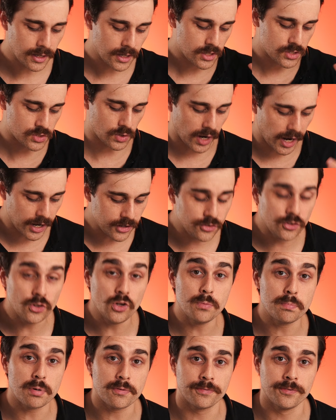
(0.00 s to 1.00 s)
So I
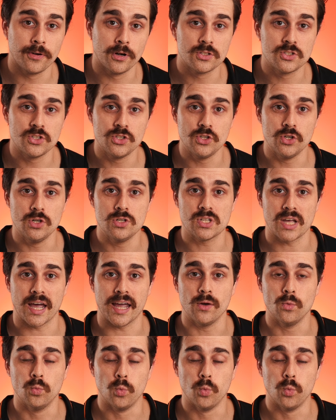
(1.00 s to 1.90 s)
do prefer to use a